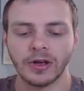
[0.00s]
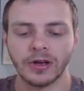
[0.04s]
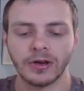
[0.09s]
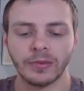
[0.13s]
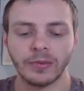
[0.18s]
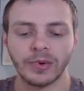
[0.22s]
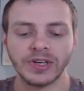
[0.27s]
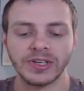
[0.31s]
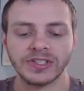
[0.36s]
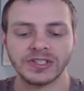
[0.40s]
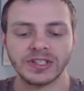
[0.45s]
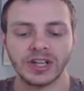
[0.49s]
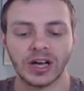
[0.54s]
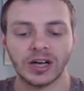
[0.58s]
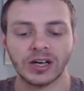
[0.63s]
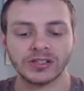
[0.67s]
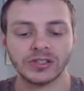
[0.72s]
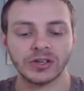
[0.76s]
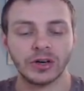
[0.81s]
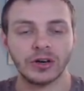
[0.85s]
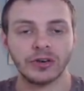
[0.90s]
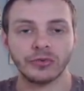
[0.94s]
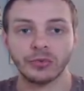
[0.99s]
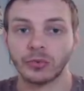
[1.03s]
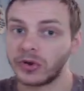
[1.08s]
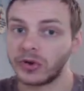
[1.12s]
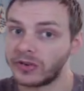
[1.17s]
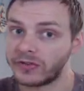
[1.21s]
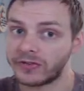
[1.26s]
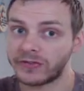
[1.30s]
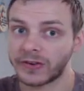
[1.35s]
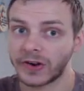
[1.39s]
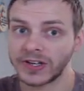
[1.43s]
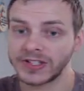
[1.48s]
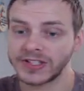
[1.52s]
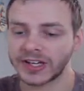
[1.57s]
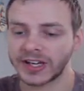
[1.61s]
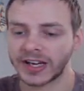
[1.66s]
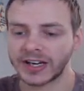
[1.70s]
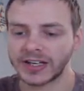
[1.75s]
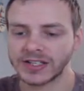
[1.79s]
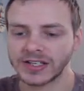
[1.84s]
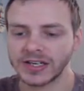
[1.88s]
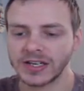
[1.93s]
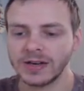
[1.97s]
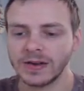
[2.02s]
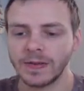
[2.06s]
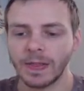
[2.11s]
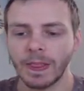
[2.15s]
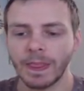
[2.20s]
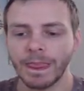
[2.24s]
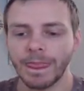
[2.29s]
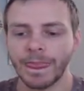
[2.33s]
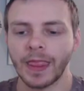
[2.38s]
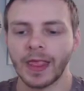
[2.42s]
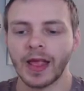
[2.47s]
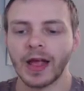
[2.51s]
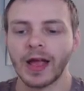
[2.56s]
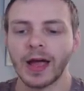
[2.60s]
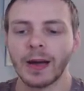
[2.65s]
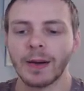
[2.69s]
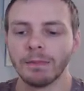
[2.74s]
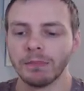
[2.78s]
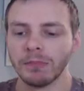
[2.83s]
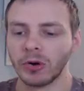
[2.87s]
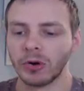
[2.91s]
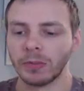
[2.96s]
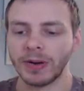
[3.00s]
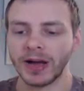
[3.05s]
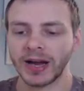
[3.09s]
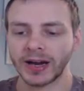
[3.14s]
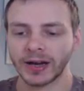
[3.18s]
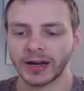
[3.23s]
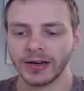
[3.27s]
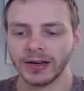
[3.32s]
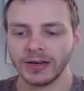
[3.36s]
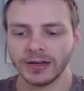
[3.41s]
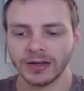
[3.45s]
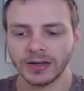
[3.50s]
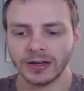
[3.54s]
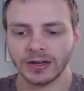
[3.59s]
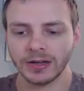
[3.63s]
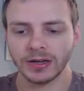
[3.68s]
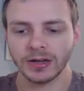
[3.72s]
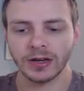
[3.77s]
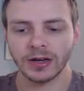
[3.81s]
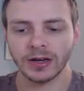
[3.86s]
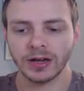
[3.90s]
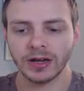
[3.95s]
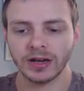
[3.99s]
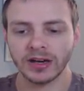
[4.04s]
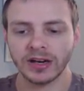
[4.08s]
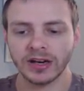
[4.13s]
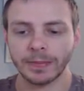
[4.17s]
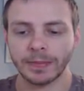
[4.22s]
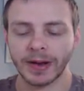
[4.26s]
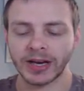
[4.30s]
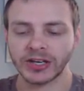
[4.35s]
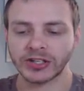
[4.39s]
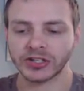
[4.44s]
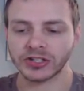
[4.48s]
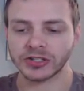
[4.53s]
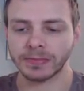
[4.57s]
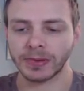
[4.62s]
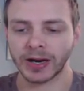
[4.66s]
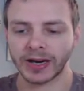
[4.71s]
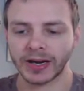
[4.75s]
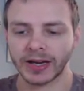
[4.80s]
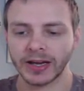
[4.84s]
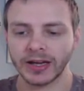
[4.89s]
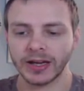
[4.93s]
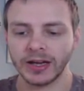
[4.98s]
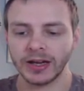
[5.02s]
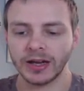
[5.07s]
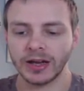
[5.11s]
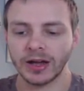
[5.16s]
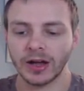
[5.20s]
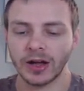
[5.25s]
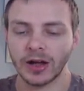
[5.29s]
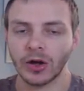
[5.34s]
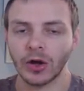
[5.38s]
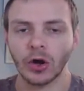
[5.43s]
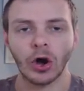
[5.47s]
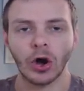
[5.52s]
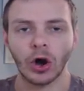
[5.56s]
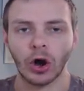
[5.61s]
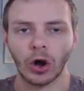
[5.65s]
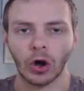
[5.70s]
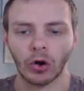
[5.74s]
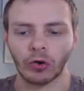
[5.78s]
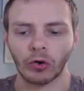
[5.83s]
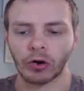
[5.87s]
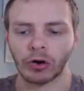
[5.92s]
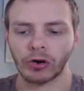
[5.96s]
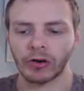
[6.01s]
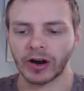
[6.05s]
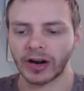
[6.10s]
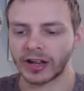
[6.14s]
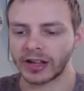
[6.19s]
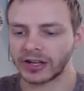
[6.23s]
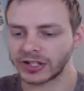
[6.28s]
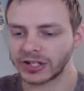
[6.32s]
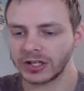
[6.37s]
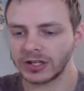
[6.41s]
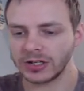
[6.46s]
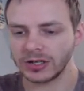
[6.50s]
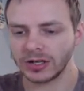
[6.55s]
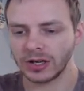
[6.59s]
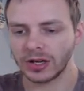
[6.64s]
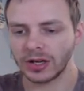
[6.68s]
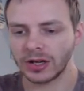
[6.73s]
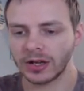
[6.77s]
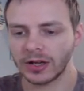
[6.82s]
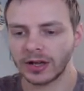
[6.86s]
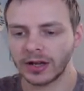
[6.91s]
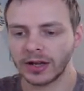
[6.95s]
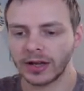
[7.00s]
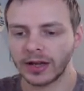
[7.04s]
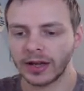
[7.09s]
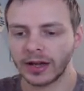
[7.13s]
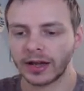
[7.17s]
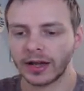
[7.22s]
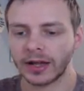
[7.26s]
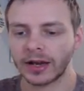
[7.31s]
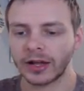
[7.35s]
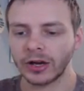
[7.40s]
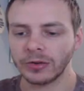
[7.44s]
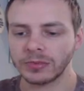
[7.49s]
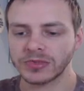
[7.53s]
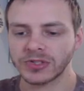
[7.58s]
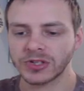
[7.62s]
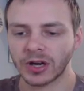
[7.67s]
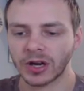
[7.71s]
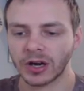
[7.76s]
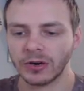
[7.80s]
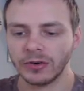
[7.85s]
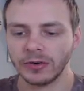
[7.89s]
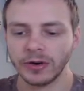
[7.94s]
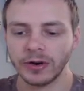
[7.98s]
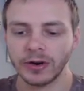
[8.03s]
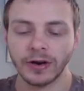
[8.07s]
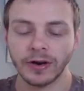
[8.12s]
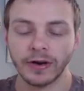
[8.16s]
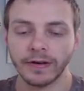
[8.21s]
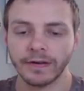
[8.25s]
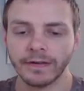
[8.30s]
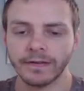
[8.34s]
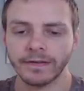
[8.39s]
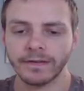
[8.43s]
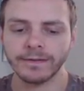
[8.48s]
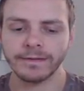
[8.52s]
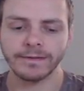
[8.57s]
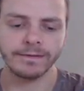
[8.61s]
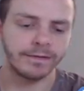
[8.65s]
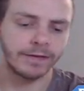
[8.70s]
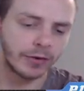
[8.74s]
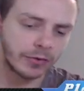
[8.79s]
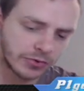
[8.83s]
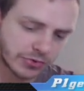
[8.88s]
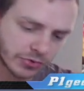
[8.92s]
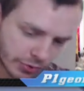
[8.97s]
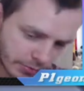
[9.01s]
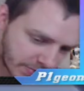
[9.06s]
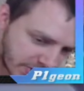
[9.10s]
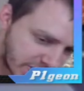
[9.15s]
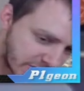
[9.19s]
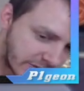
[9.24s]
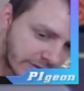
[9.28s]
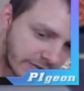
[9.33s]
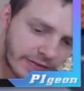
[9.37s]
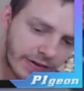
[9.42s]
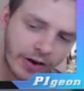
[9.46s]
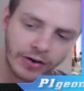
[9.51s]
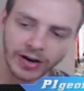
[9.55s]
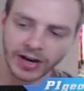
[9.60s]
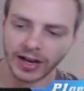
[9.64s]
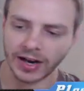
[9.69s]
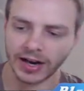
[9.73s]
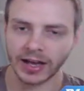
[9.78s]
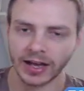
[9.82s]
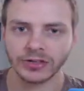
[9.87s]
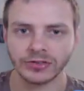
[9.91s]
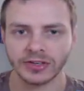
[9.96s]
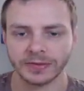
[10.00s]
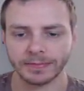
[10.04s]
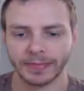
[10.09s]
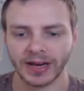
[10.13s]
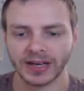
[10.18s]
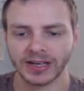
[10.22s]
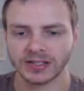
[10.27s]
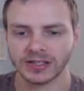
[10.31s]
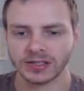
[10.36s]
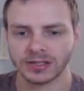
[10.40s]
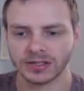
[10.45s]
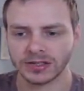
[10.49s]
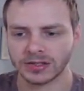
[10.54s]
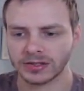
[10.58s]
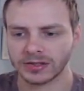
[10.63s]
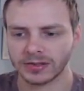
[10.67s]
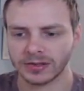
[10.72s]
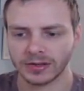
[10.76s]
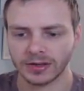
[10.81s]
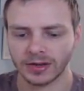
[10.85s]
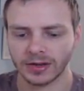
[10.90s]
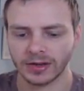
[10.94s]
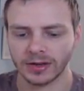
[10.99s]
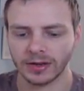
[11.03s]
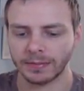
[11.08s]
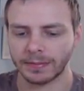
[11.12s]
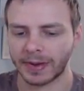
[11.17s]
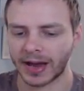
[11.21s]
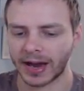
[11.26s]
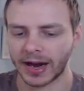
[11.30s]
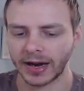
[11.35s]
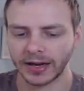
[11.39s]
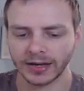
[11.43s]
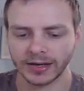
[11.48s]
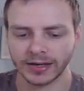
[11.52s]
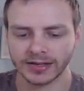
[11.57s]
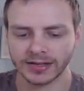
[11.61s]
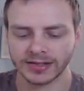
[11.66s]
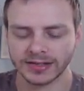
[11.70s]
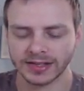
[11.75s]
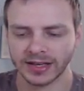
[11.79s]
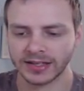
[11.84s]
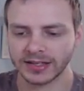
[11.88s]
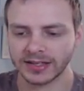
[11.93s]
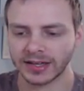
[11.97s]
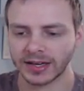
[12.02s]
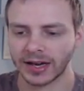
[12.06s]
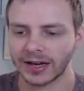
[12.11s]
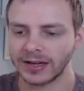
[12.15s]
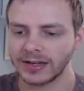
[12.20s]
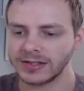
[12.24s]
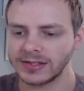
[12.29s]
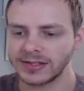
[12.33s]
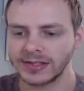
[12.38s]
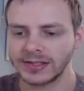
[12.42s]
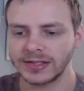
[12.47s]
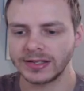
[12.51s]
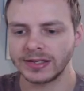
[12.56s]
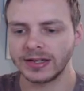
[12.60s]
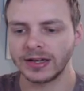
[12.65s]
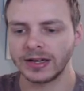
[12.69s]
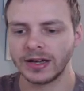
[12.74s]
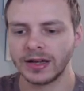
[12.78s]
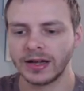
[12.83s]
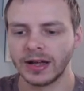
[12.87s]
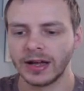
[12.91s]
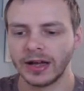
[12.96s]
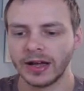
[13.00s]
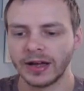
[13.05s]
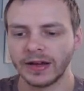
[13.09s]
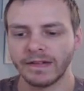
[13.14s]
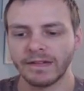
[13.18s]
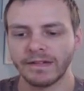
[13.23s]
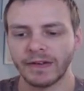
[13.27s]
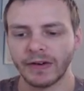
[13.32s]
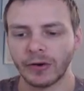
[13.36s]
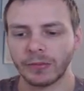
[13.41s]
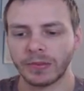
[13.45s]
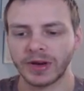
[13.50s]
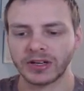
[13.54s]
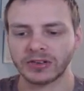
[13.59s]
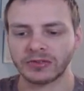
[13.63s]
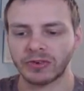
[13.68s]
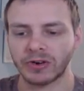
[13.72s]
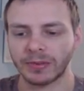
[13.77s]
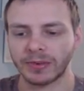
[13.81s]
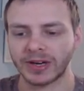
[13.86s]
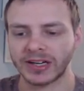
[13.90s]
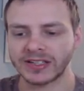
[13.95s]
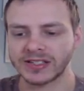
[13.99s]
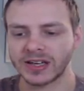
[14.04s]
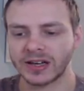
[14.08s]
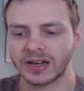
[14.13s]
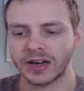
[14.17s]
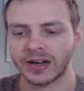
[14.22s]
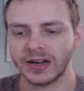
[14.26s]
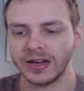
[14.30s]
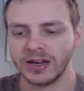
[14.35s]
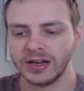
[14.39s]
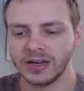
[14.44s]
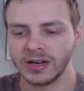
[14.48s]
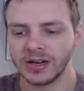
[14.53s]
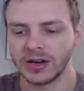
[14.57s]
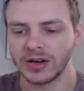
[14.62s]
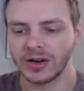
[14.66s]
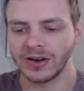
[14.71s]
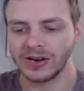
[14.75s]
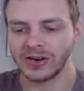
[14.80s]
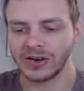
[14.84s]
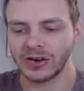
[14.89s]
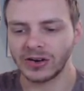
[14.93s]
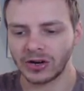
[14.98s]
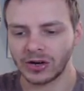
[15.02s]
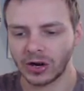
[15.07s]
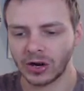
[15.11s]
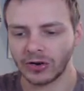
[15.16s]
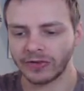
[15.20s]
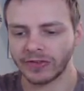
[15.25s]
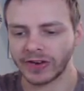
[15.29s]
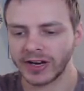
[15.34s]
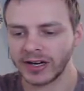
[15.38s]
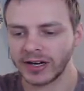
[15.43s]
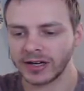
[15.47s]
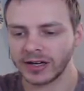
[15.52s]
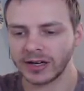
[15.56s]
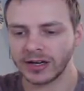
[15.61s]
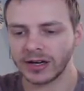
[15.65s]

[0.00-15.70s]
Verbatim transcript: We start off with Fighting Energy, Morpeko, Capacious Bucket, Horror Energy, Helioptile, Voltorb. This is a very electric based pack. Sandygast, Vulpix rubbing his eye, coughing,